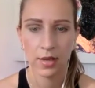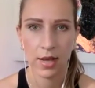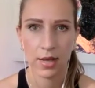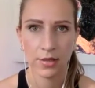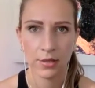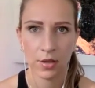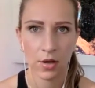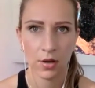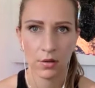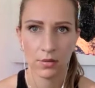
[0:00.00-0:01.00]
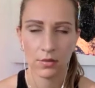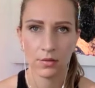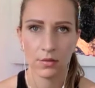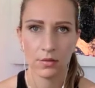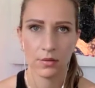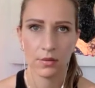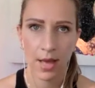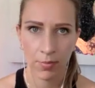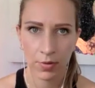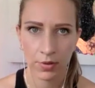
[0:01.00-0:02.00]
I saw
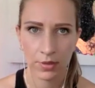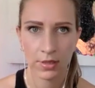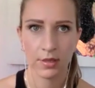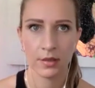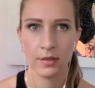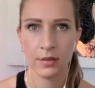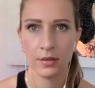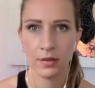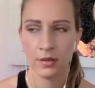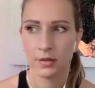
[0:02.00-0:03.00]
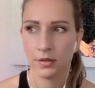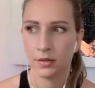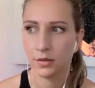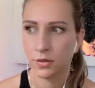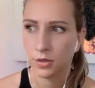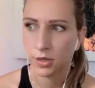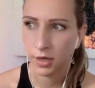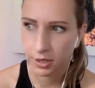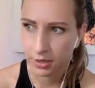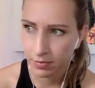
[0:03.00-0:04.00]
that person
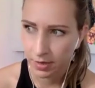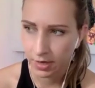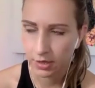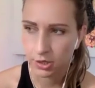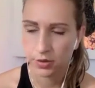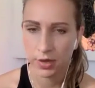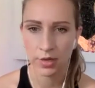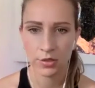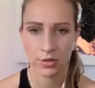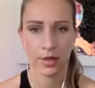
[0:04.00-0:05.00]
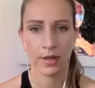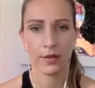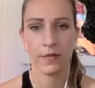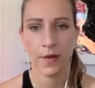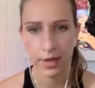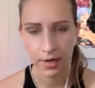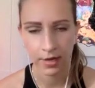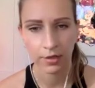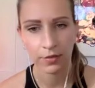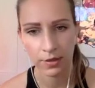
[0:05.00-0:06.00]
judging me, trying to like fight
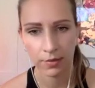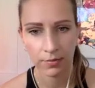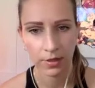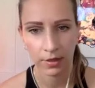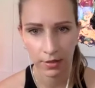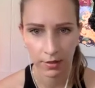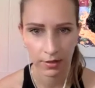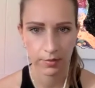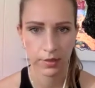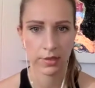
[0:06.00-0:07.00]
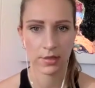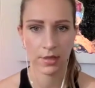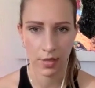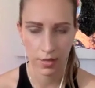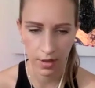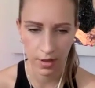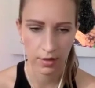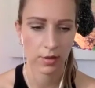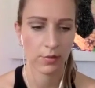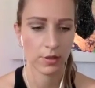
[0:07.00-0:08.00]
and do something good because they
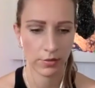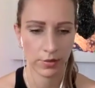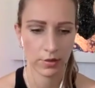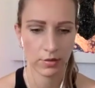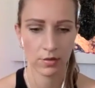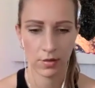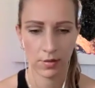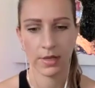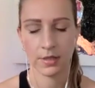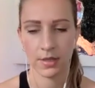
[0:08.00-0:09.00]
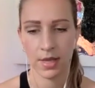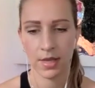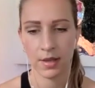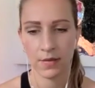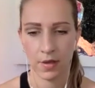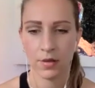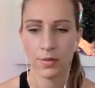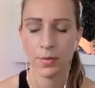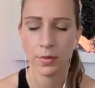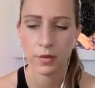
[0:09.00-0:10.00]
thought they were doing the best thing
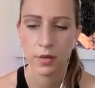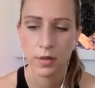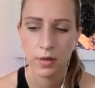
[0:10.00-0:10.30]
available.